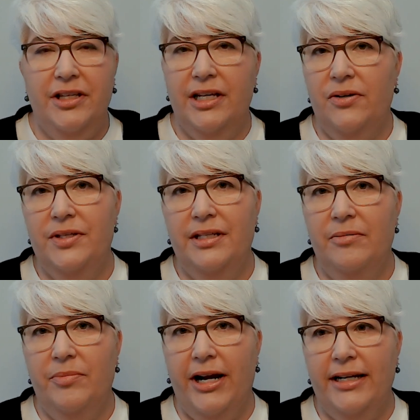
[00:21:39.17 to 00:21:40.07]
that goes into
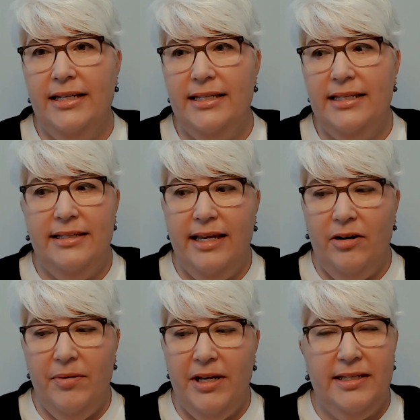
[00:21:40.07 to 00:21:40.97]
practice is there
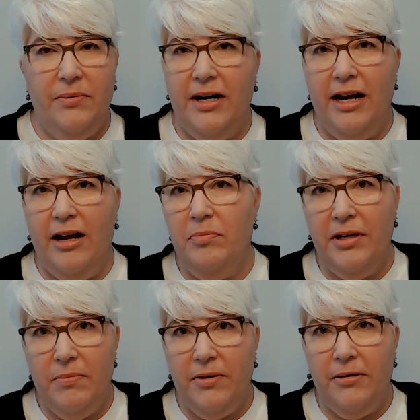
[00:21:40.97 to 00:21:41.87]
because they want to help
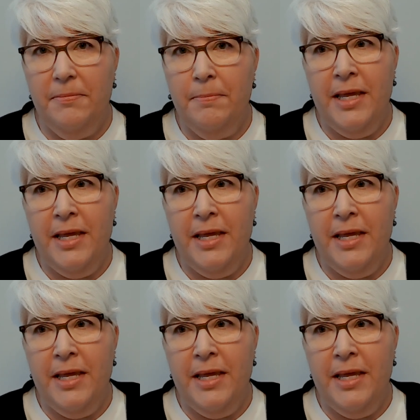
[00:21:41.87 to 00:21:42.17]
people.